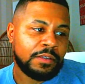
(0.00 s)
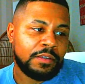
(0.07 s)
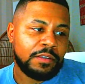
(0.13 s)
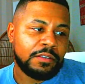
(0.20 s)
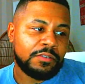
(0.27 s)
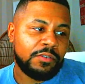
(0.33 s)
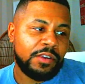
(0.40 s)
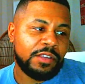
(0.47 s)

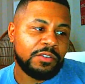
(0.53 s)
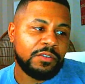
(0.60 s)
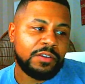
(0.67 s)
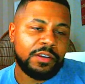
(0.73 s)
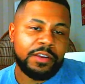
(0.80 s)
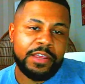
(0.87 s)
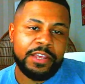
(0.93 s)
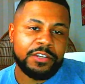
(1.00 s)
So he's on
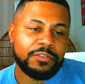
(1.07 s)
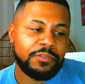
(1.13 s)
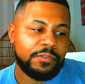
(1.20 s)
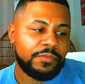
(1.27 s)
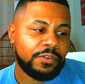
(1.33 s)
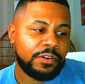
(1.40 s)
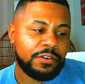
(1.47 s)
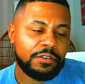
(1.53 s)

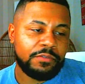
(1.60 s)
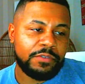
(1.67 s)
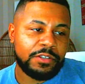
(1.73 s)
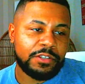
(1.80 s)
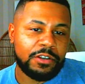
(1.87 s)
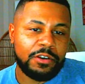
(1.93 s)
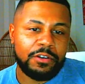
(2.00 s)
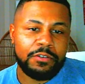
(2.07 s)
injury
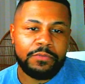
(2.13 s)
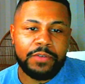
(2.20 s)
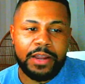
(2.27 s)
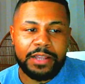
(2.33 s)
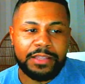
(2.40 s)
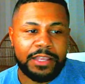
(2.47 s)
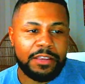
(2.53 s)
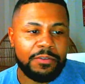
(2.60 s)
reserve. I
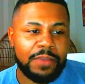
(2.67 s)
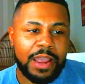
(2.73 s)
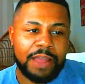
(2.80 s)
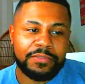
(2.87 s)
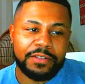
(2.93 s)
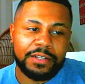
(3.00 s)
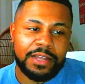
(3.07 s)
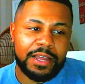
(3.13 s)
think you have to
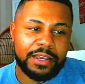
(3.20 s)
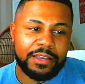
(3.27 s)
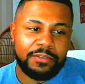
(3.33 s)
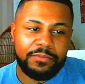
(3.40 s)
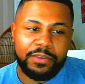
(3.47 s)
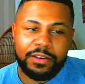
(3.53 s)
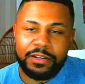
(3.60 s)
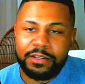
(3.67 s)
lock in
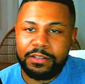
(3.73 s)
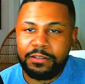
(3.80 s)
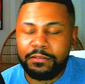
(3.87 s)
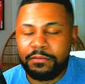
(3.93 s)
Ridley.